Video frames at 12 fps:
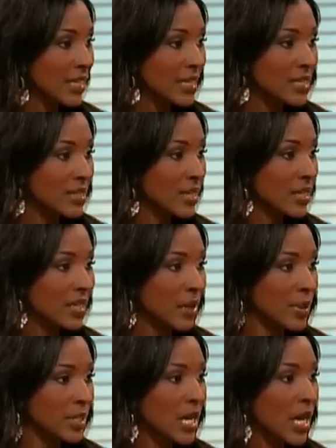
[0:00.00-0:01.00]
in these
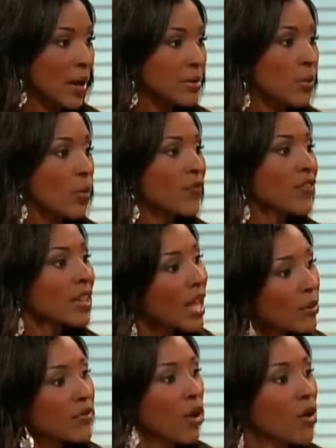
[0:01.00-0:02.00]
economic times, but we feel
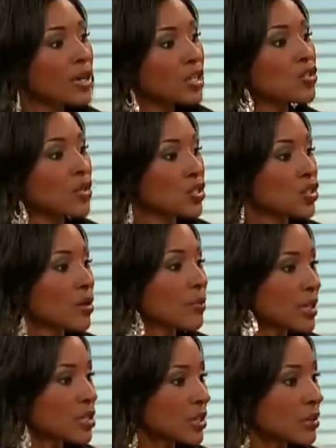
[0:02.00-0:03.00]
like we've already stretched our
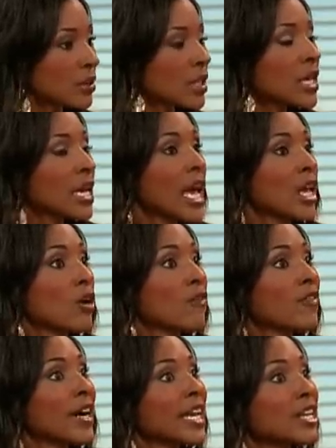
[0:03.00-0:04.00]
budget and our
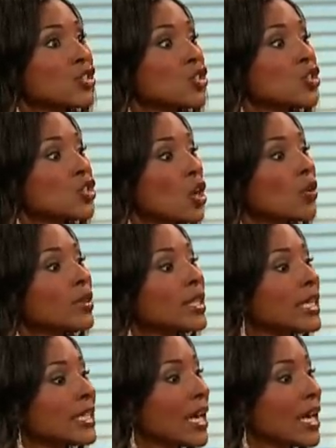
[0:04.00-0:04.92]
finances so thin